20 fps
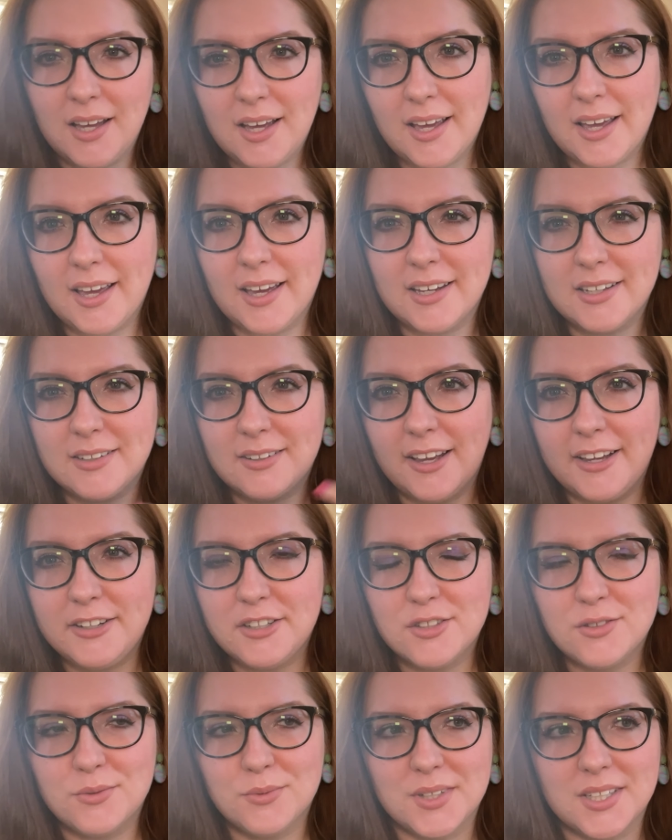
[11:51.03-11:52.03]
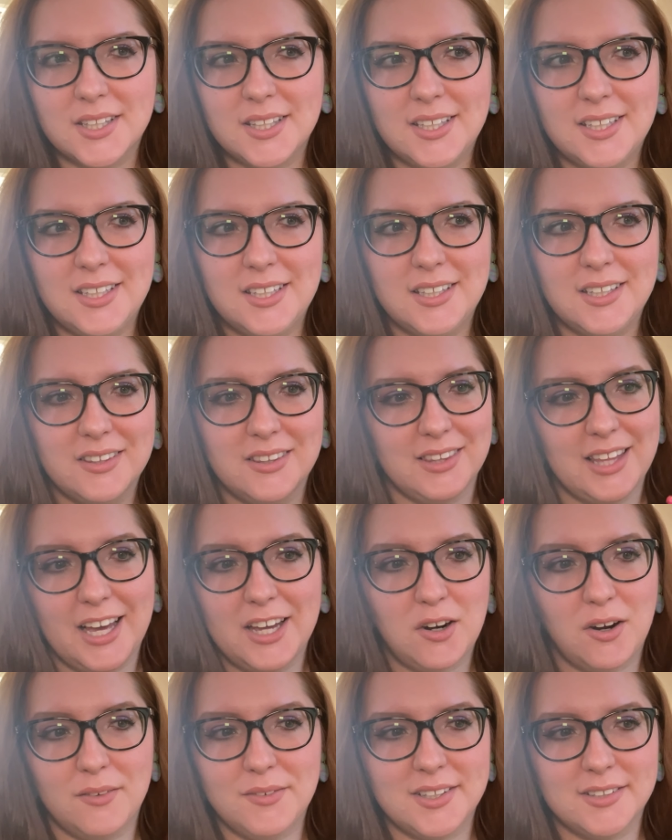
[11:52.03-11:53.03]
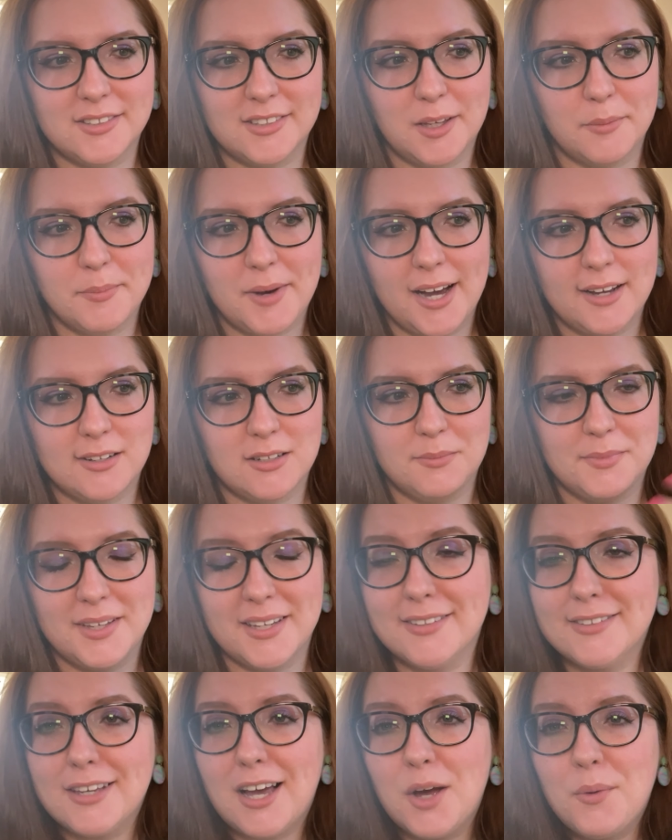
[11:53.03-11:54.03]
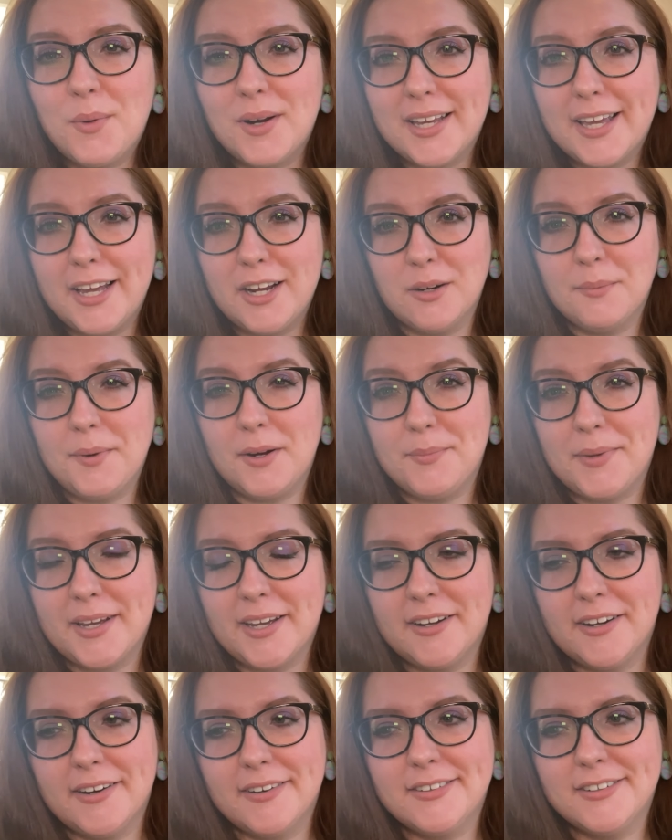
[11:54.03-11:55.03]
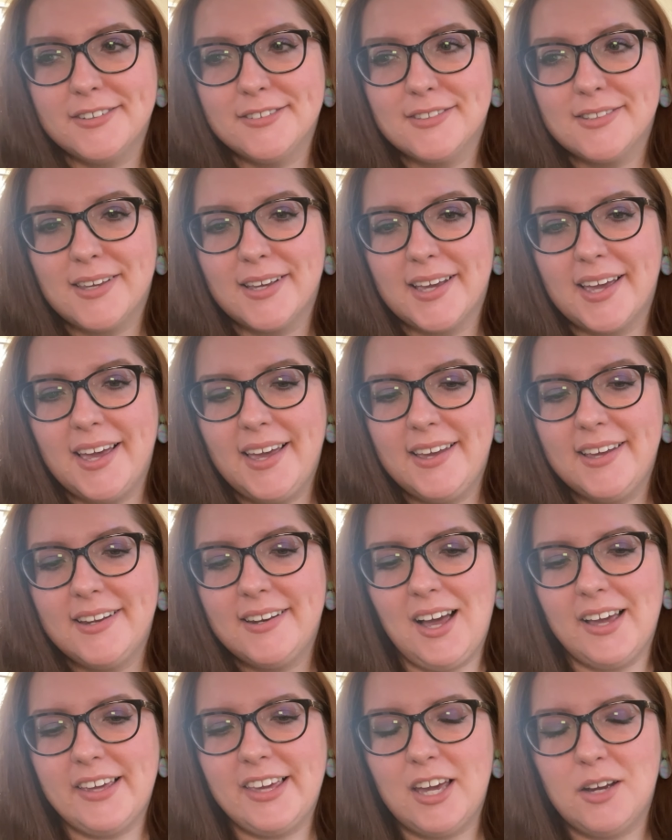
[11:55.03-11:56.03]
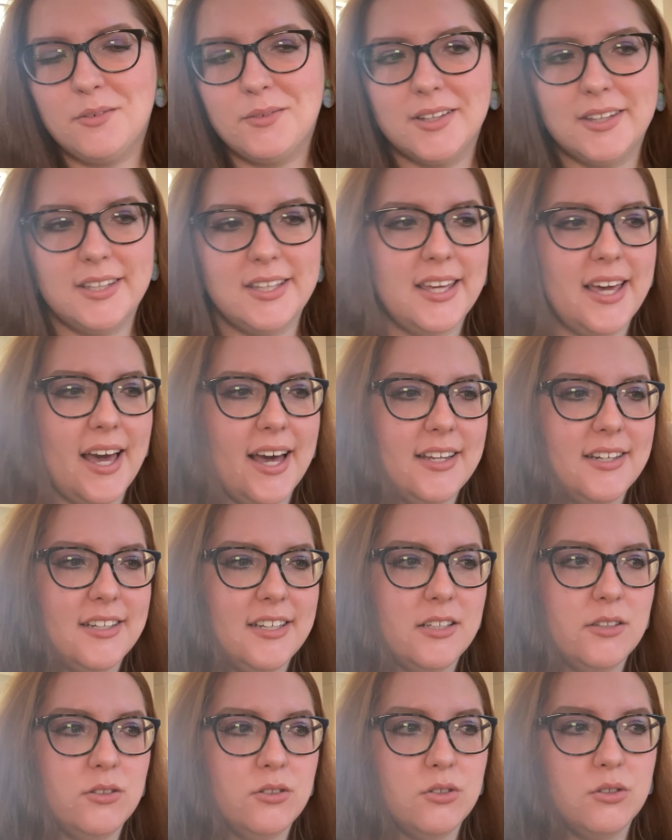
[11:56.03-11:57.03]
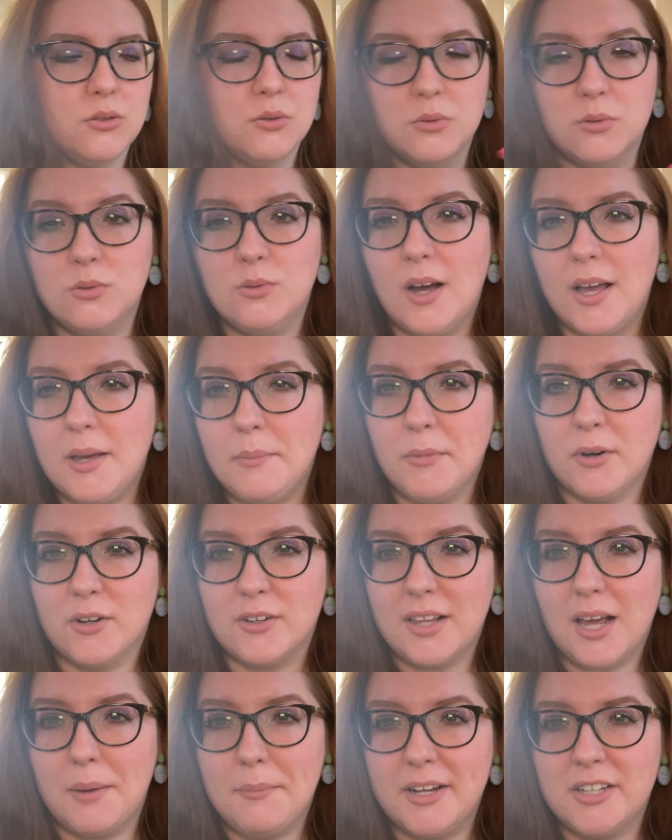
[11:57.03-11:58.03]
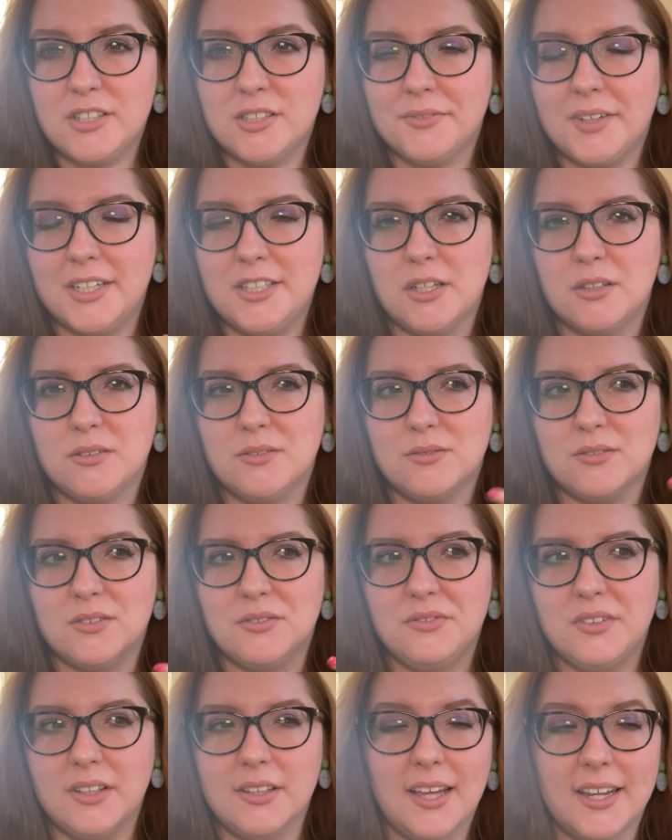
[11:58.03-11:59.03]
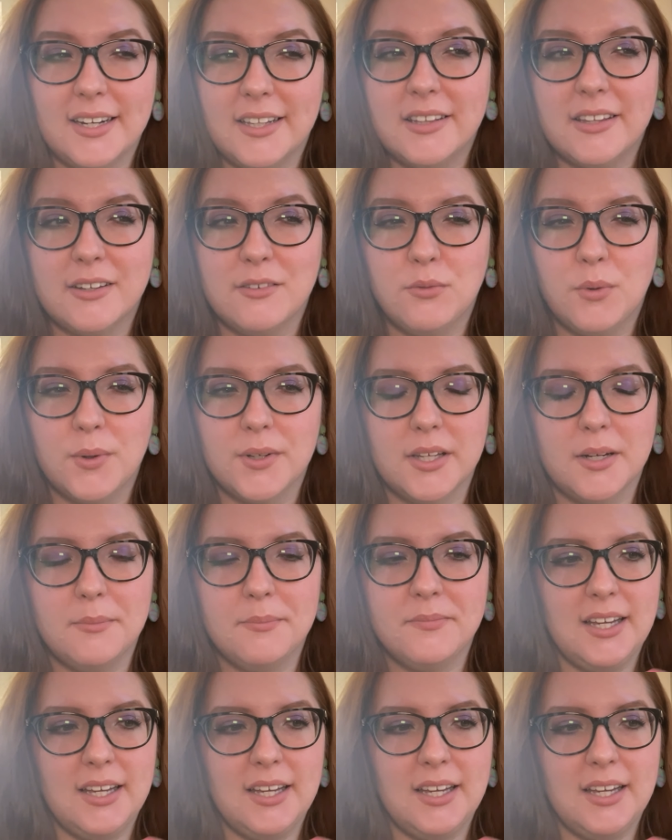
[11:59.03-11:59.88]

and it just really that obviously impacted me because i want to care about my characters like it i can't really get into a book that much if i don't feel anything for them